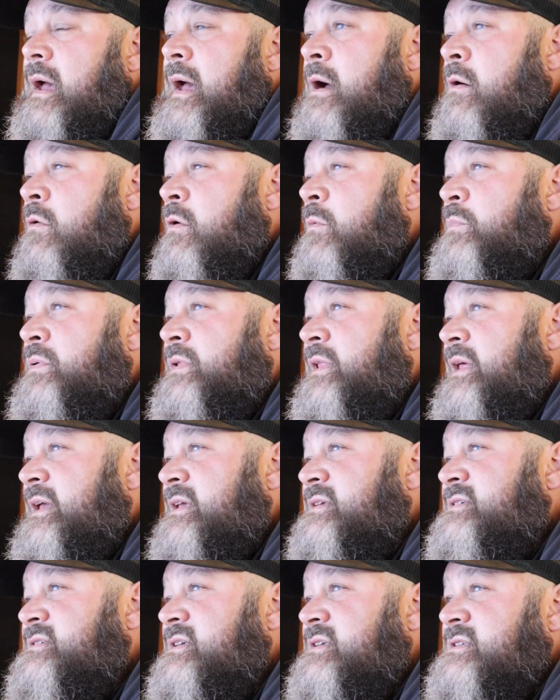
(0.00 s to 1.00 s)
Our
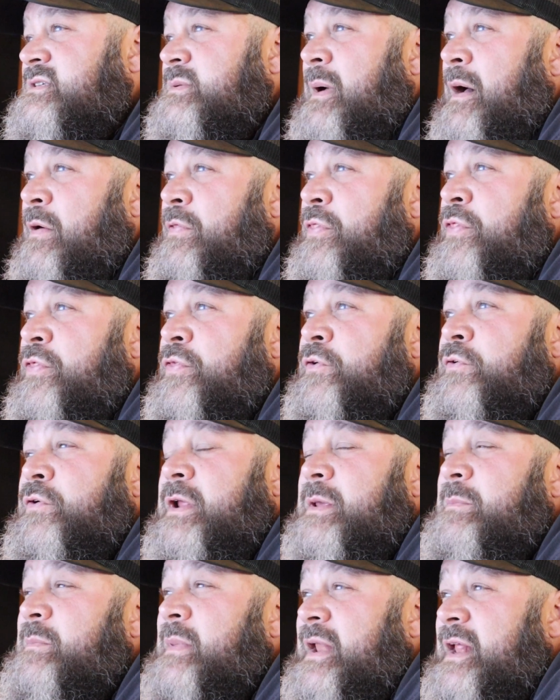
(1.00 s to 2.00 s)
place is about
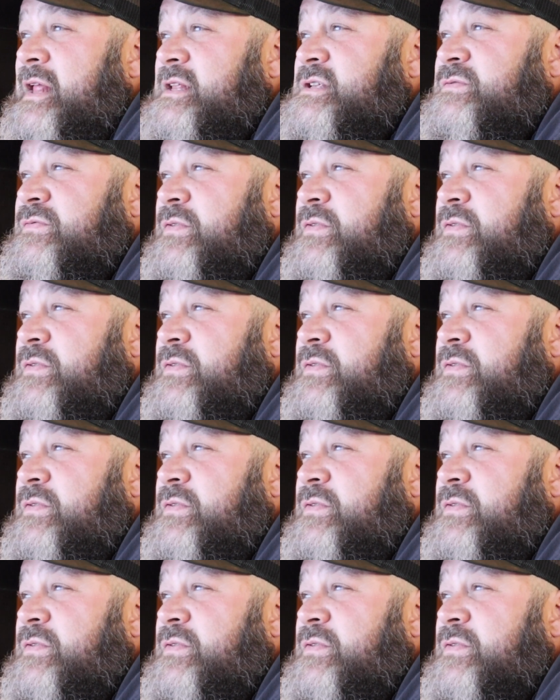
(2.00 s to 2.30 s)
30 minutes